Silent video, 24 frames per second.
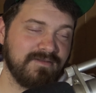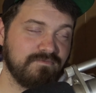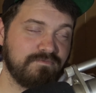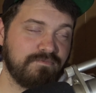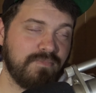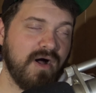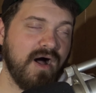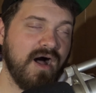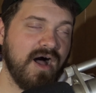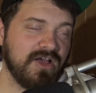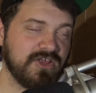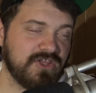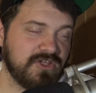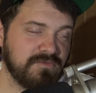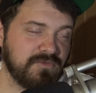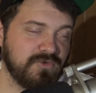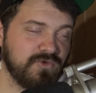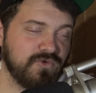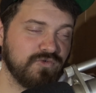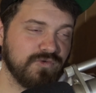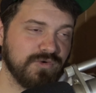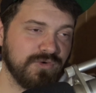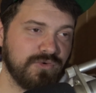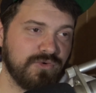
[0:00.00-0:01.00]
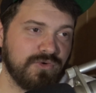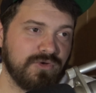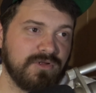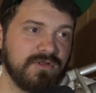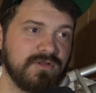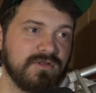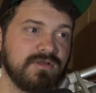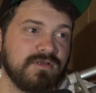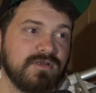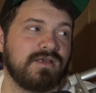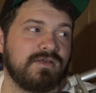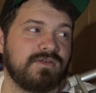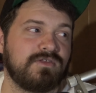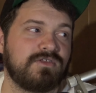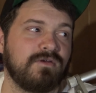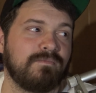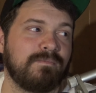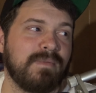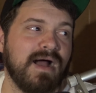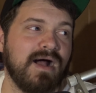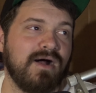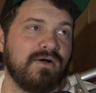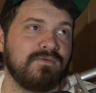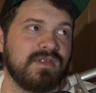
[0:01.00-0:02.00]
possible rule is
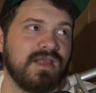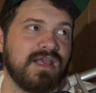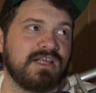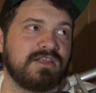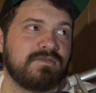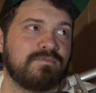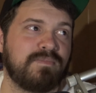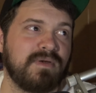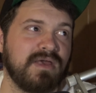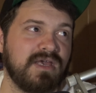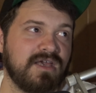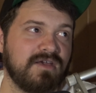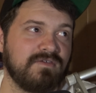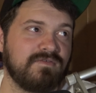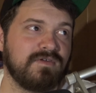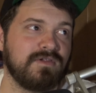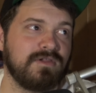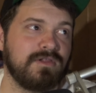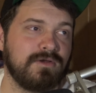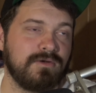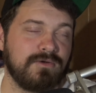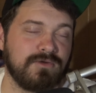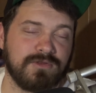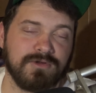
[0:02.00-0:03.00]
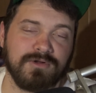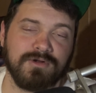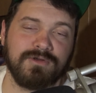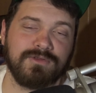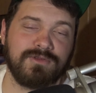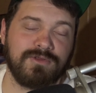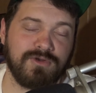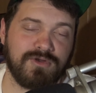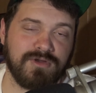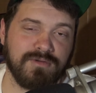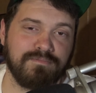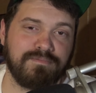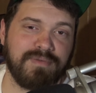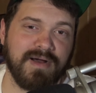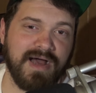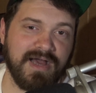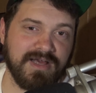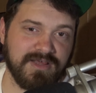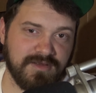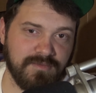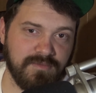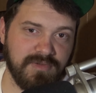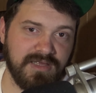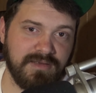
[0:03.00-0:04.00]
about as big of a loser as you can
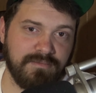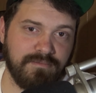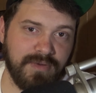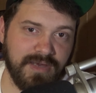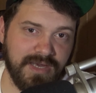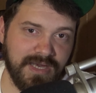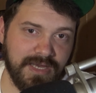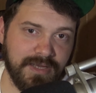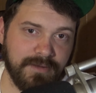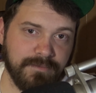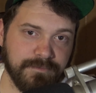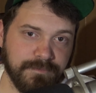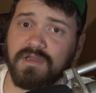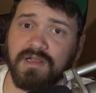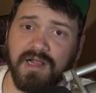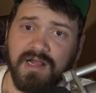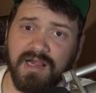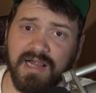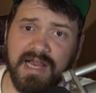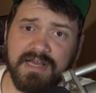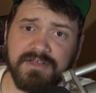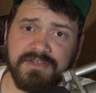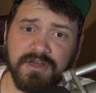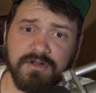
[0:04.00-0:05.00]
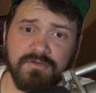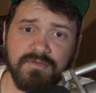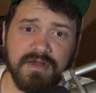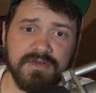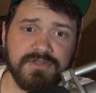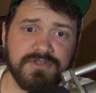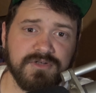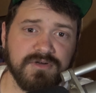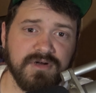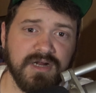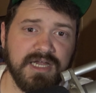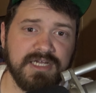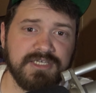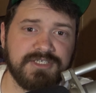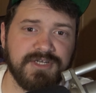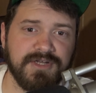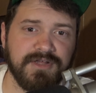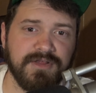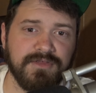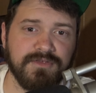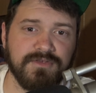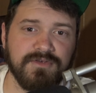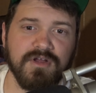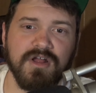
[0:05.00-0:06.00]
possibly be. Classic restorations.